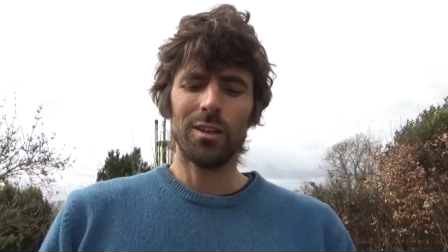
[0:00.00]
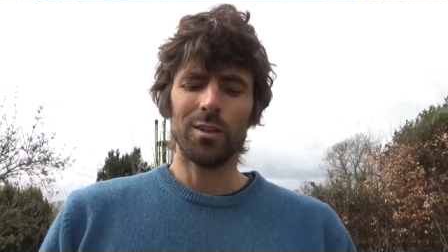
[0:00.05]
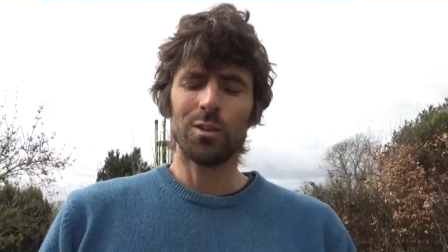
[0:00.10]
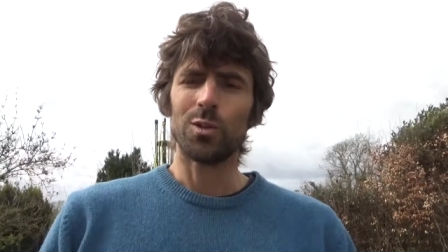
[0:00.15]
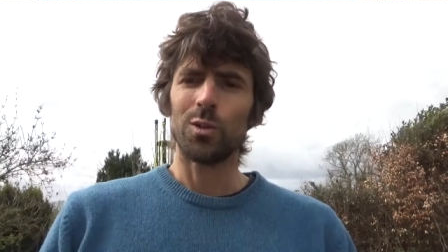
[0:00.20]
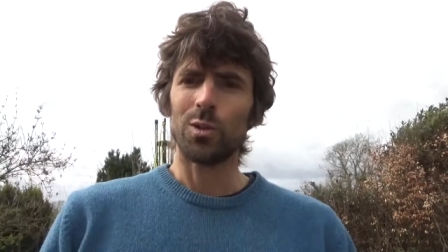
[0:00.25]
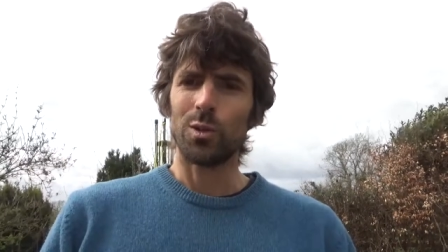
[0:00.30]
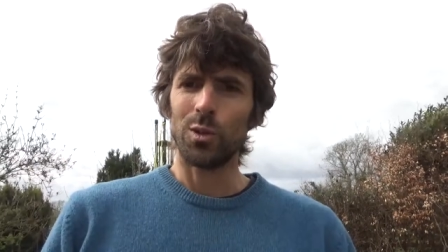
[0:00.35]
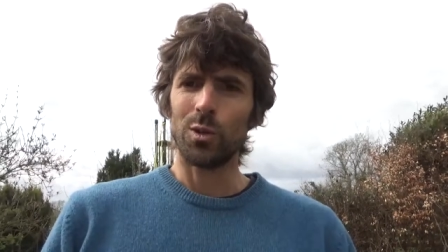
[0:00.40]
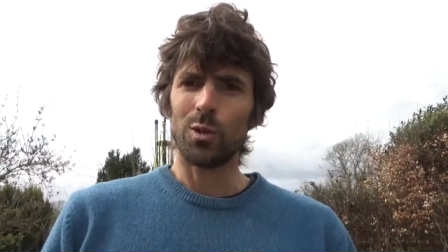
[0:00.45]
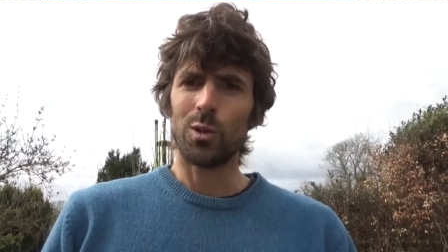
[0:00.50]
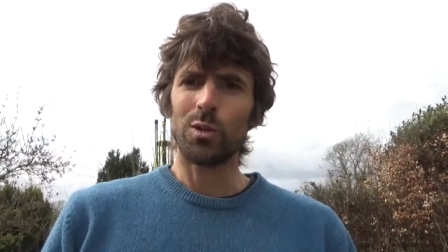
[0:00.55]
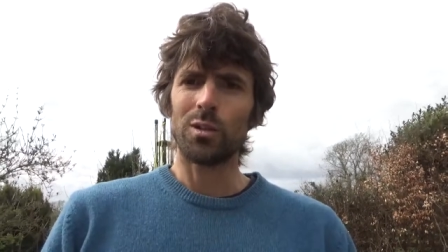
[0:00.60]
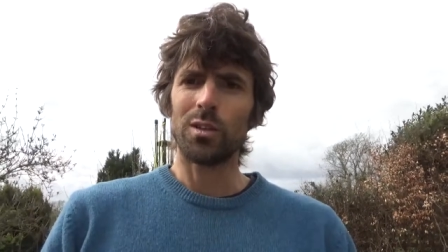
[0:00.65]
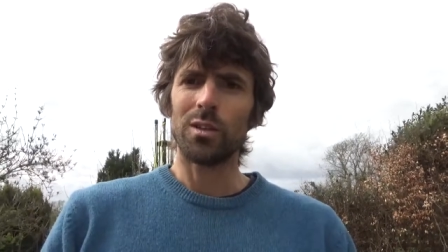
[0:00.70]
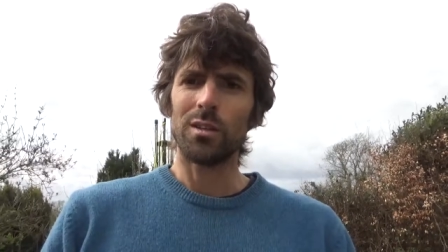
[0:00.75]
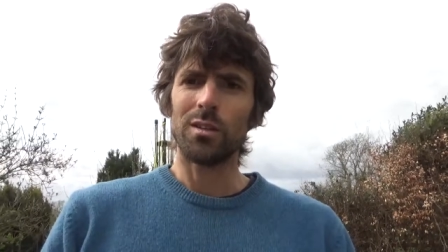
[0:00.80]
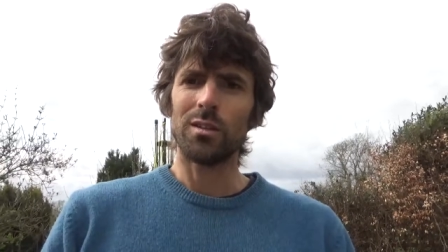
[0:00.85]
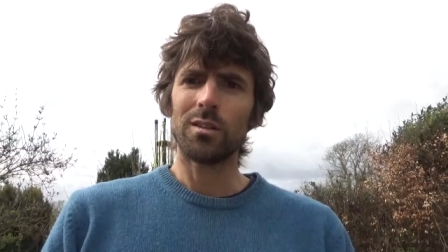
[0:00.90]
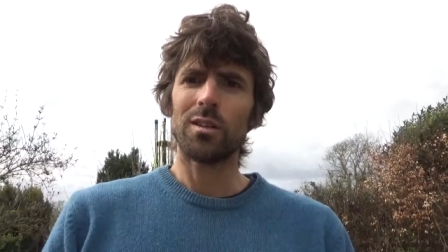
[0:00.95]
So,
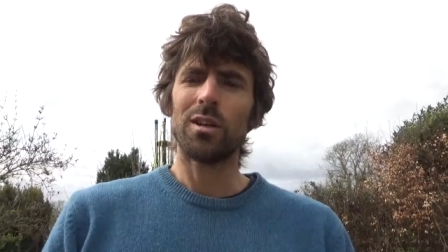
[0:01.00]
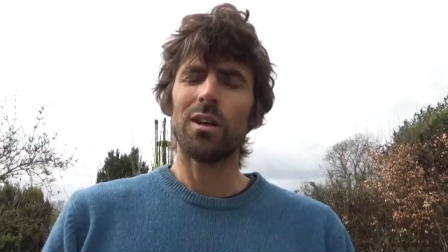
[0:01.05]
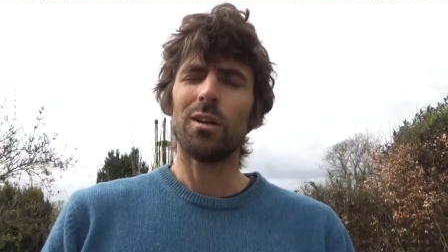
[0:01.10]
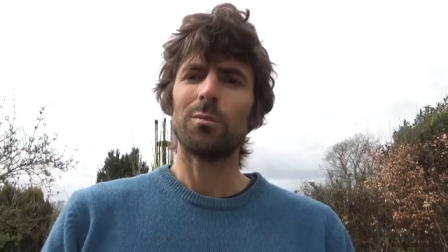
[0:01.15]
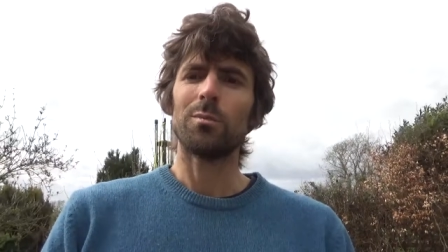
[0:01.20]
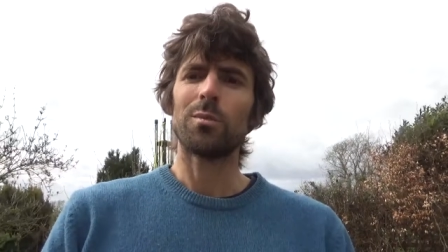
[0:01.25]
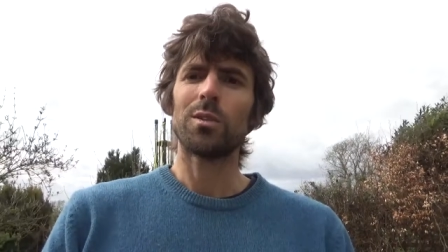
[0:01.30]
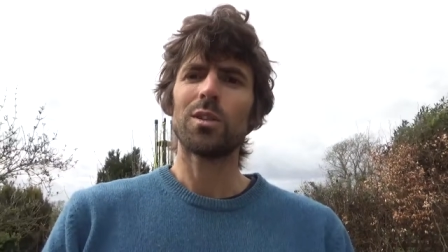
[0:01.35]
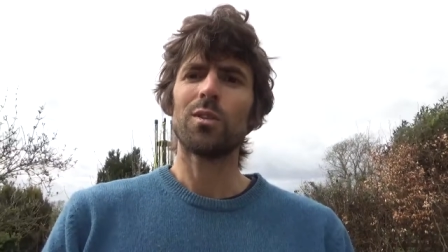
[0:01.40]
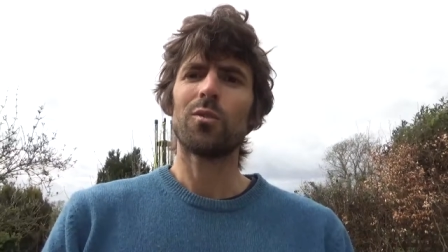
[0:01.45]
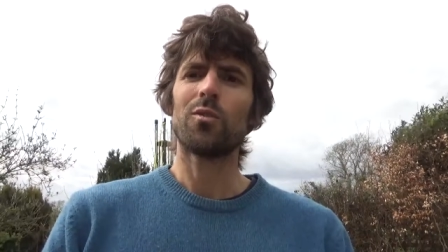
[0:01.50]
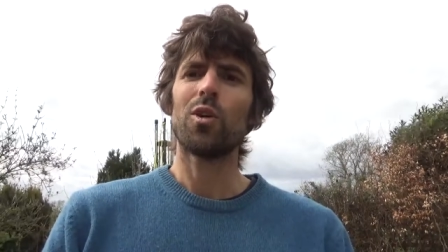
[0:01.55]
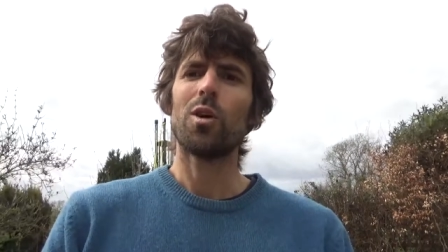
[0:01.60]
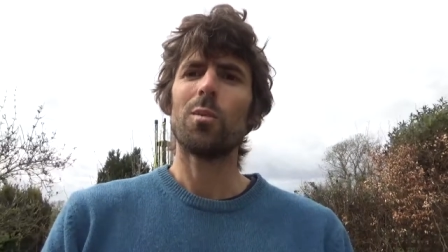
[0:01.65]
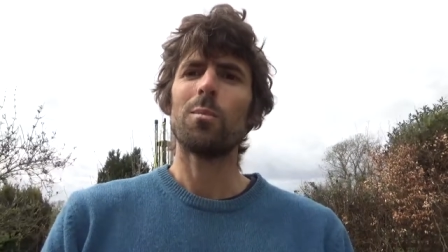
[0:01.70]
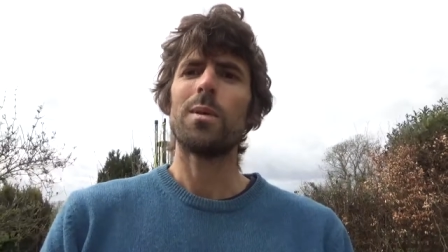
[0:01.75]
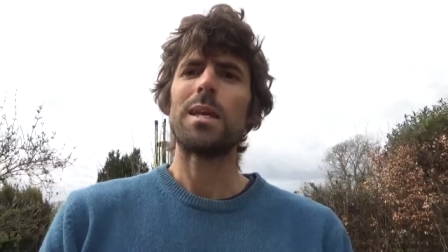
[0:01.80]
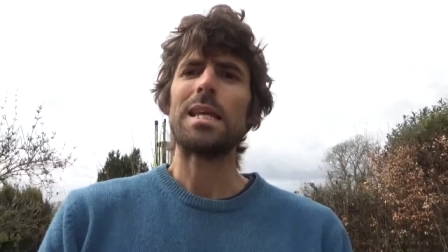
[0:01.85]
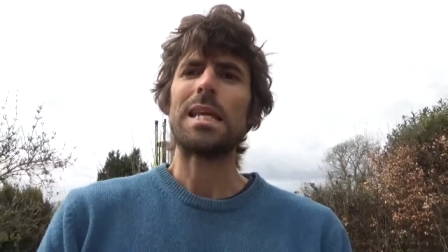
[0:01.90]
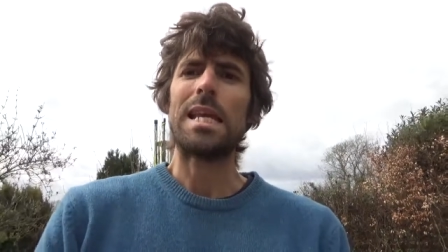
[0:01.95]
yoga comes
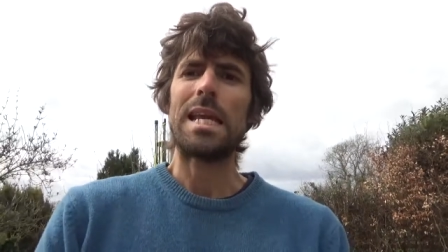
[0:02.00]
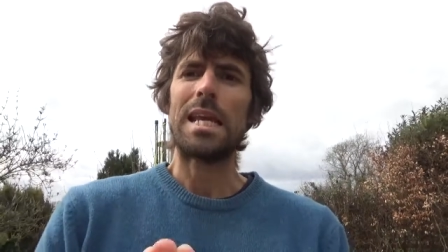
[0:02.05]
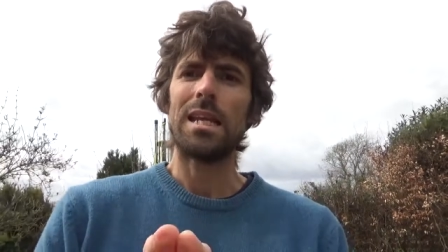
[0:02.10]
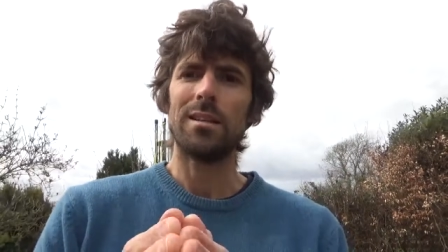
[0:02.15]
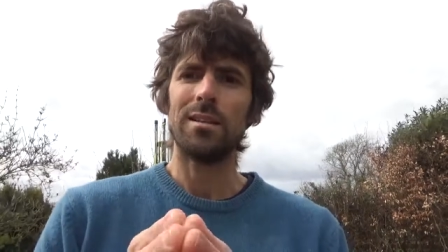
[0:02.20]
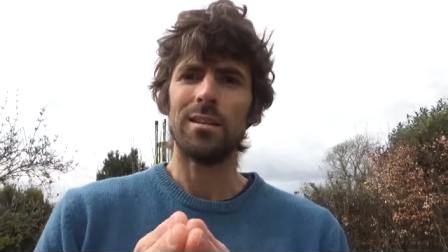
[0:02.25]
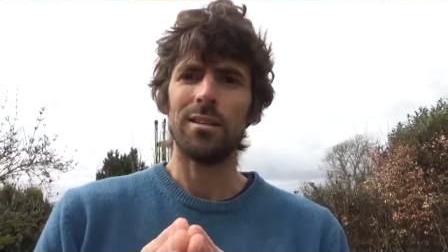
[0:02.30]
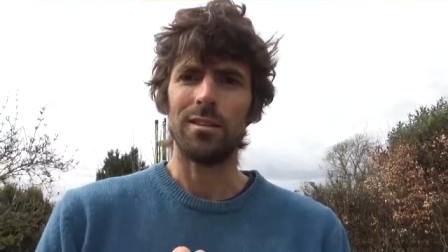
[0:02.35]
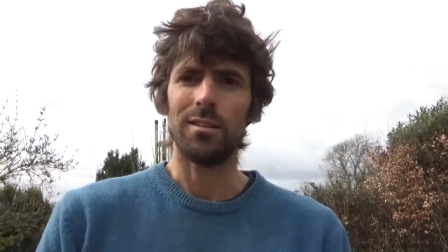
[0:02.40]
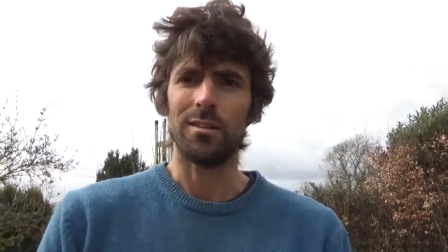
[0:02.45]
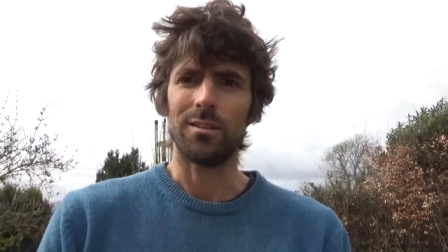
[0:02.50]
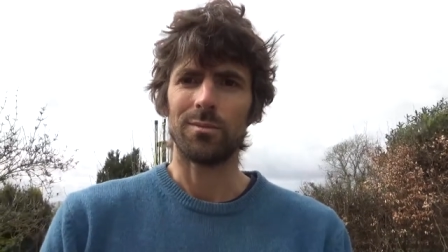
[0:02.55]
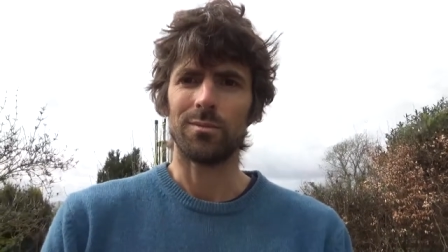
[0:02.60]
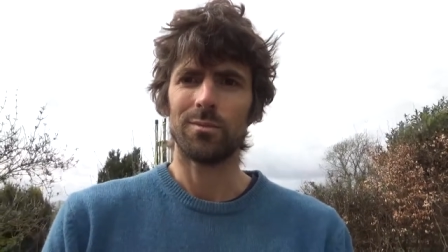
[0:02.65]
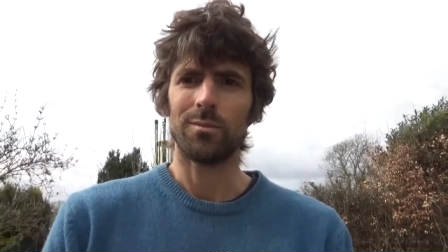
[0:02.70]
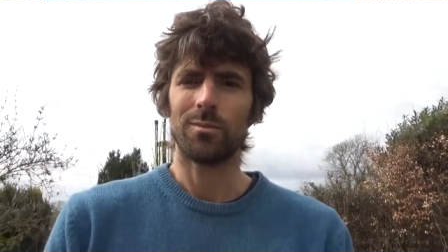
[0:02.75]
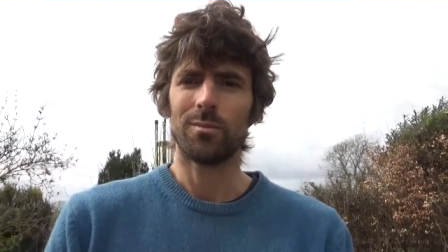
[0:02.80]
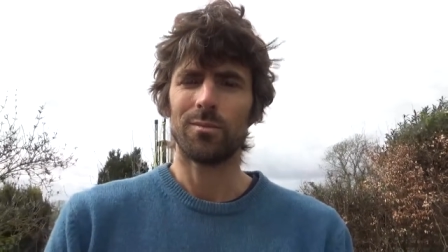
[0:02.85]
from India.